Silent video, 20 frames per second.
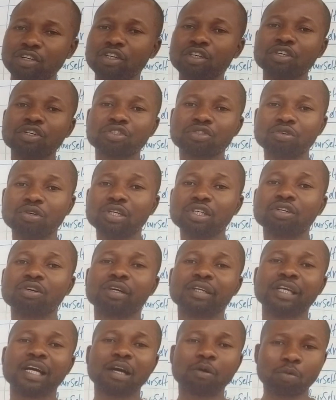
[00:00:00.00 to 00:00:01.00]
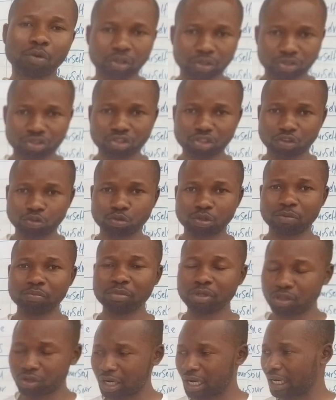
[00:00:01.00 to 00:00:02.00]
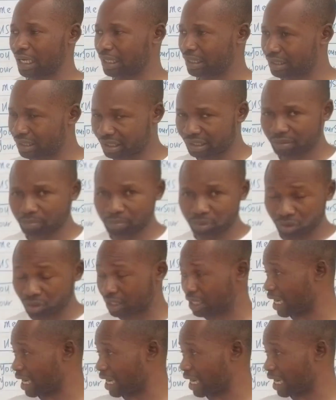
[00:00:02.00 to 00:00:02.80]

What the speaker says: So any other one, someone may not agree, but